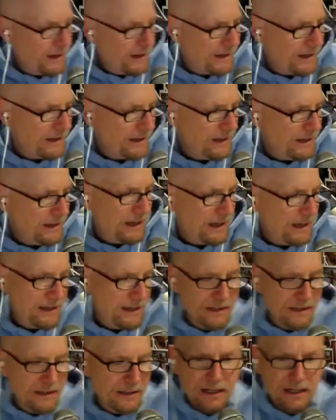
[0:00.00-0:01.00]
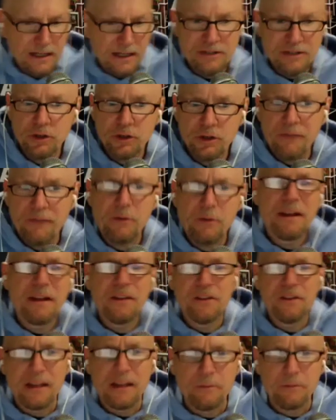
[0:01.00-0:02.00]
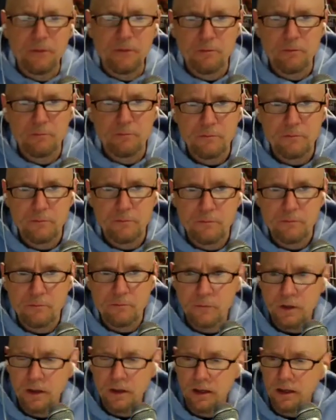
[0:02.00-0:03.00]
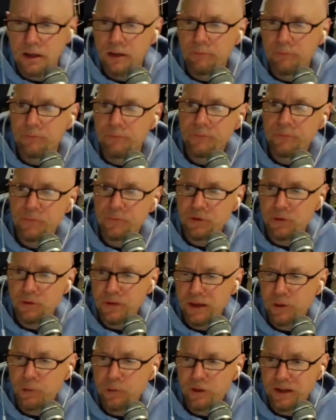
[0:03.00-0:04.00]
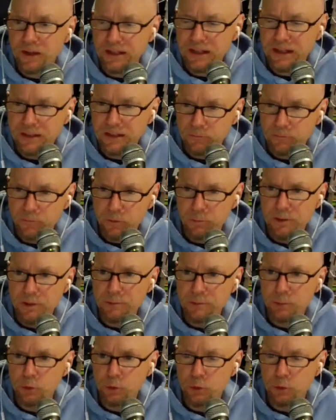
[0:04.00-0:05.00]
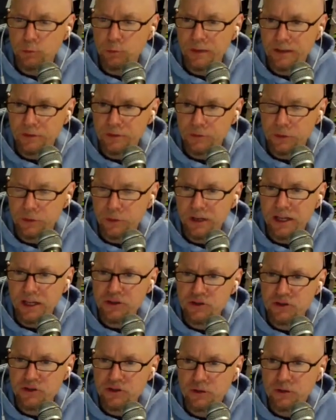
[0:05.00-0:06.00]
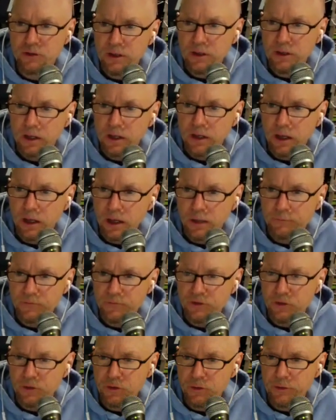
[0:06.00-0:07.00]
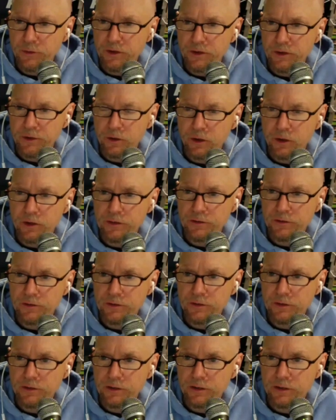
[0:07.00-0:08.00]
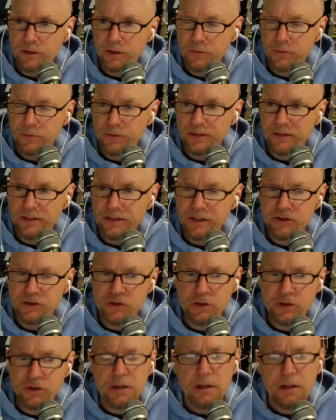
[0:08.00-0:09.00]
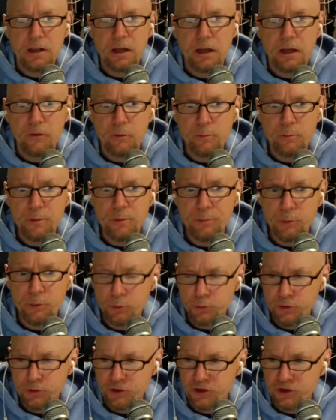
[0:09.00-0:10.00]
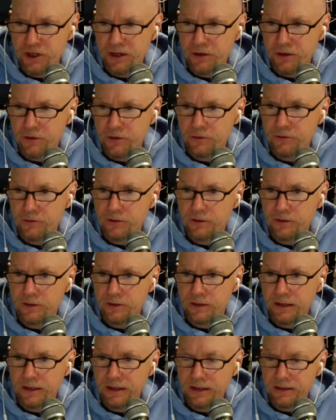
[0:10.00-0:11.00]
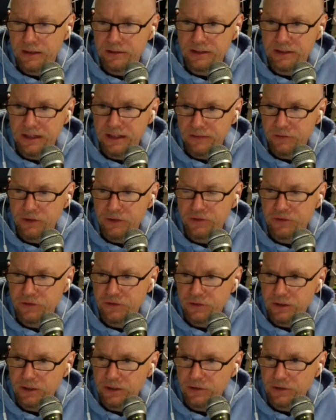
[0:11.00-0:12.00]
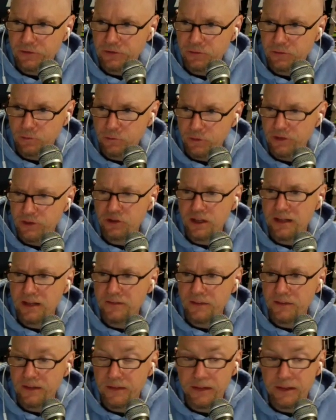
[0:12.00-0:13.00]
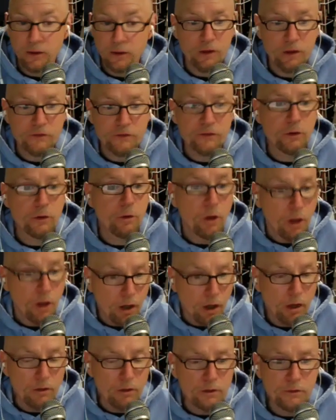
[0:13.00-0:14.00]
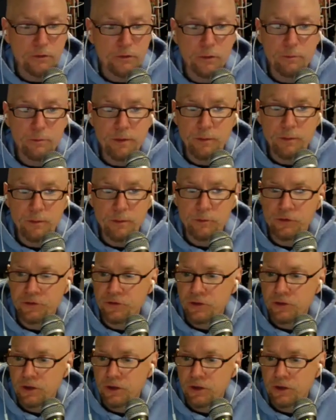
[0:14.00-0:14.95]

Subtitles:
I took everybody's names. So that again, the people who made a donation to the American Heart Foundation, the people who shared and gave us screenshots, and then also all of the members,